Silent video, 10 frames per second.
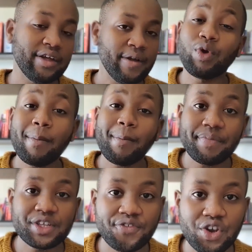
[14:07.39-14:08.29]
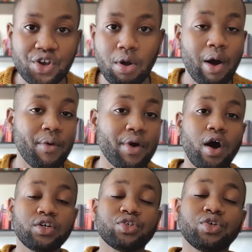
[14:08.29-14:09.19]
To wrap up this video, I want to
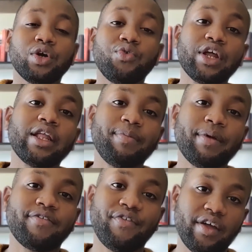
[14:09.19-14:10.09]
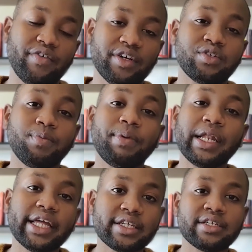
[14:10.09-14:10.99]
ask you a really big favor to
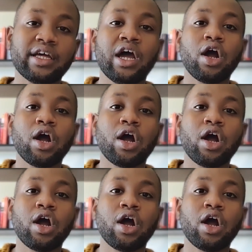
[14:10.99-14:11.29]
please